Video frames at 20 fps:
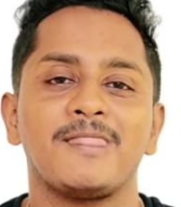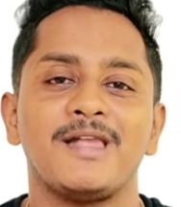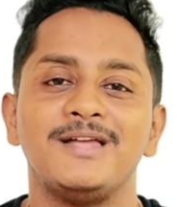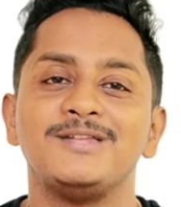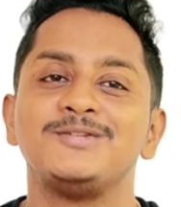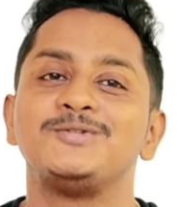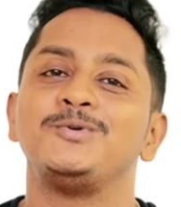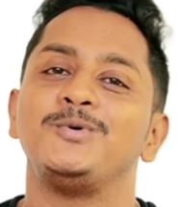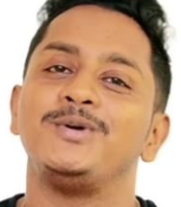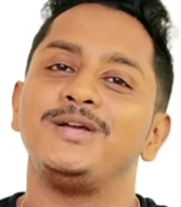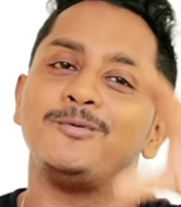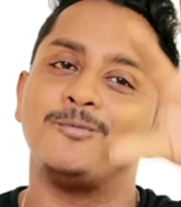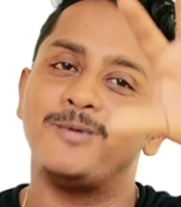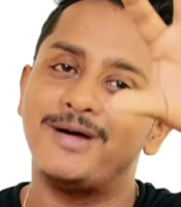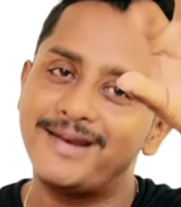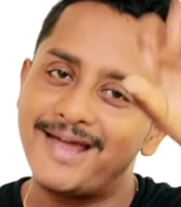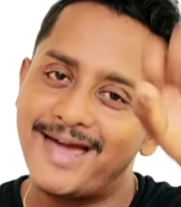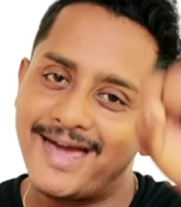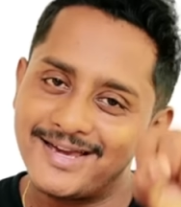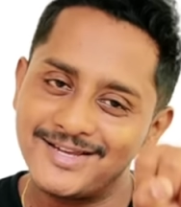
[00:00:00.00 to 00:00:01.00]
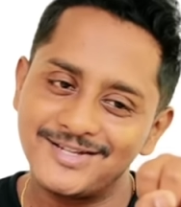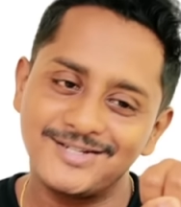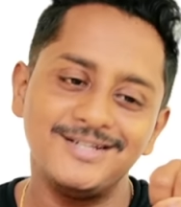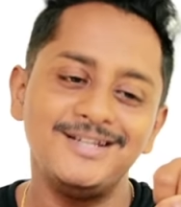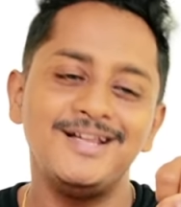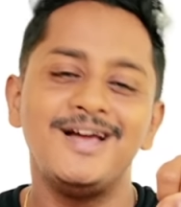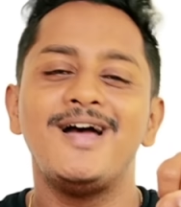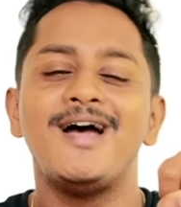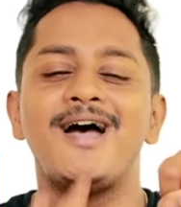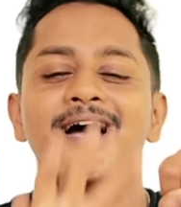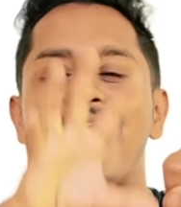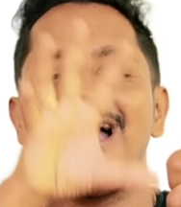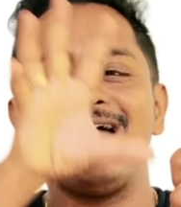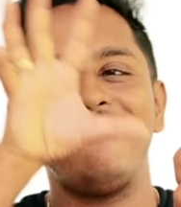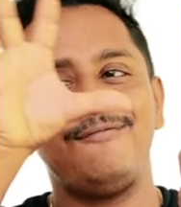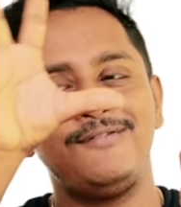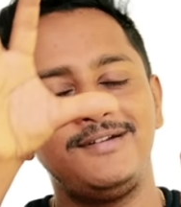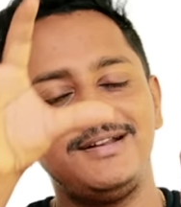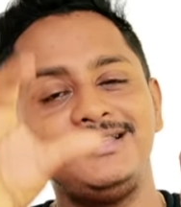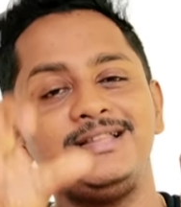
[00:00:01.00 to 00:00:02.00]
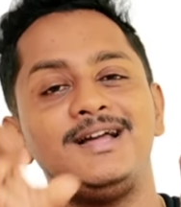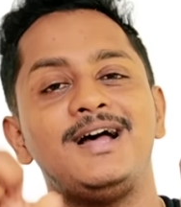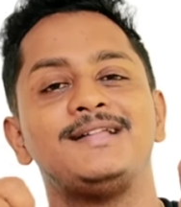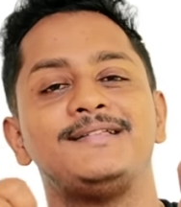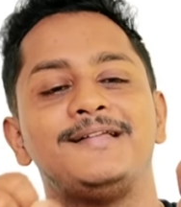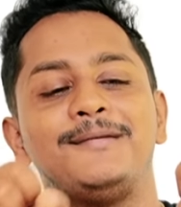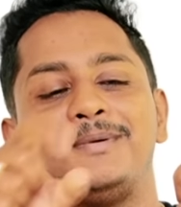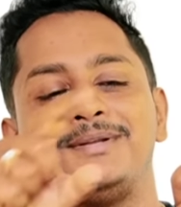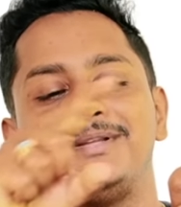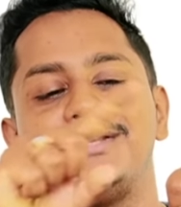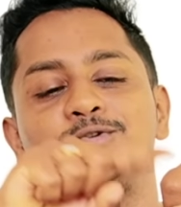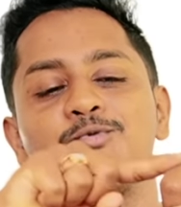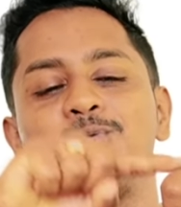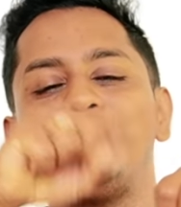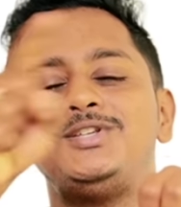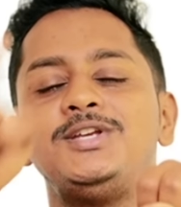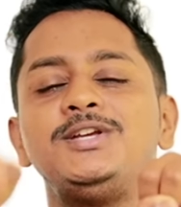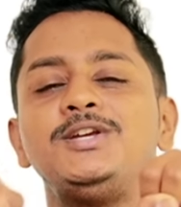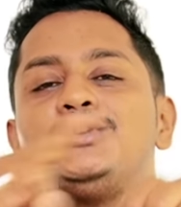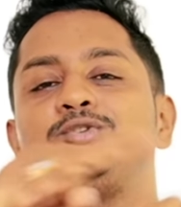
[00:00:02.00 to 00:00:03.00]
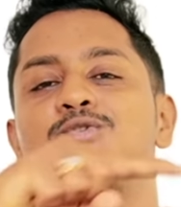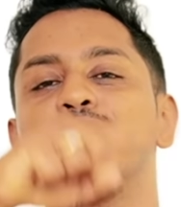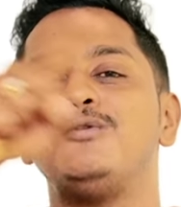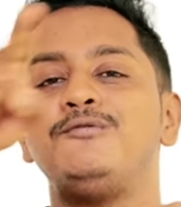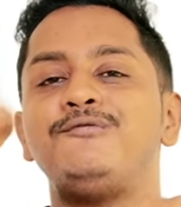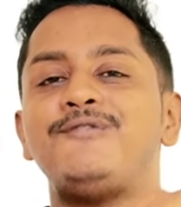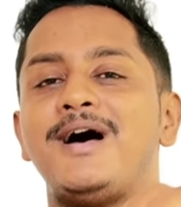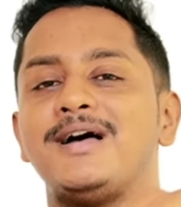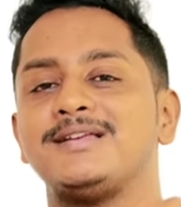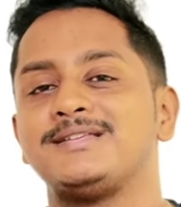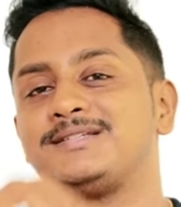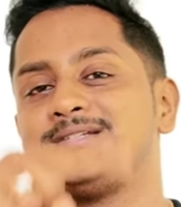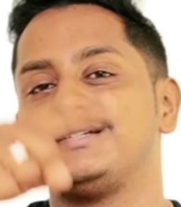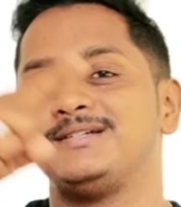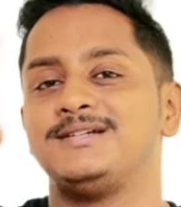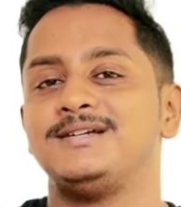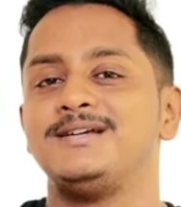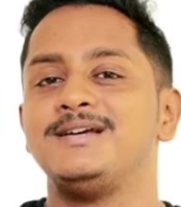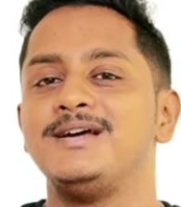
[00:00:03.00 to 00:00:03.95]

It's doing one action after the other, but the switching is so fast